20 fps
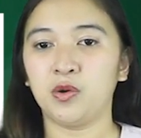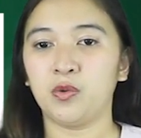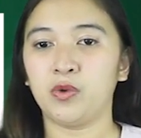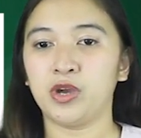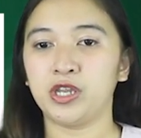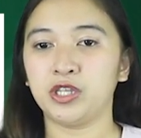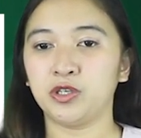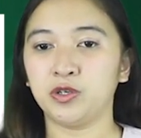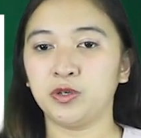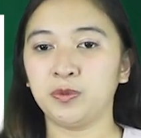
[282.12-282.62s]

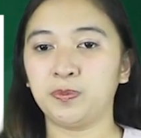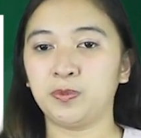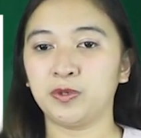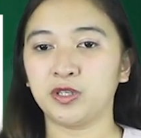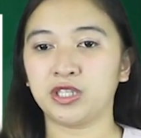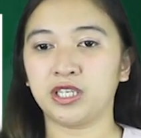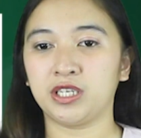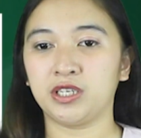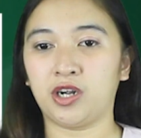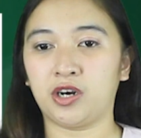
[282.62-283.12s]
when you
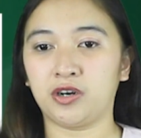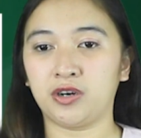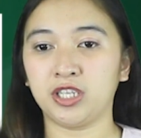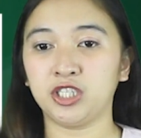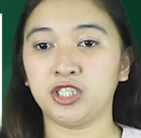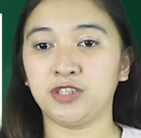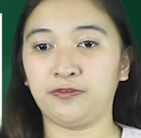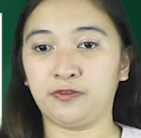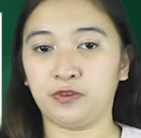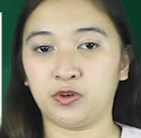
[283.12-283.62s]
put an
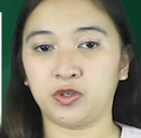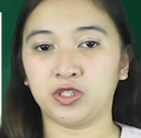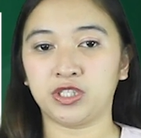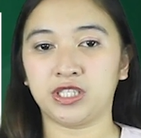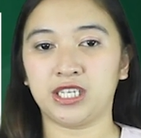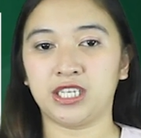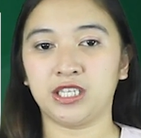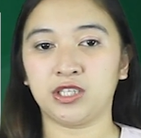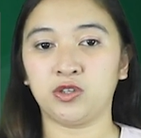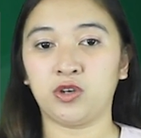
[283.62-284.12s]
orange fruit
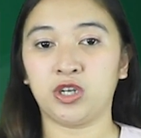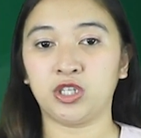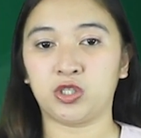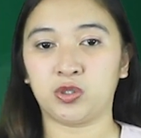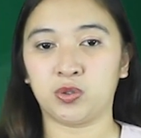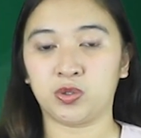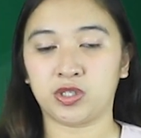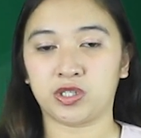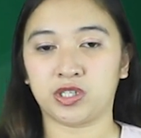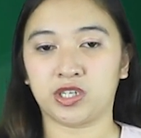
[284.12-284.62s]
into a
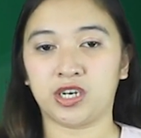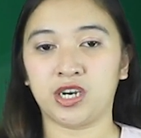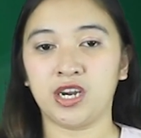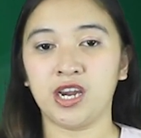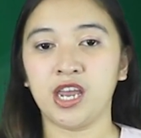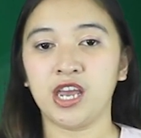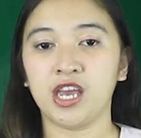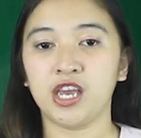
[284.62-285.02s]
juicer,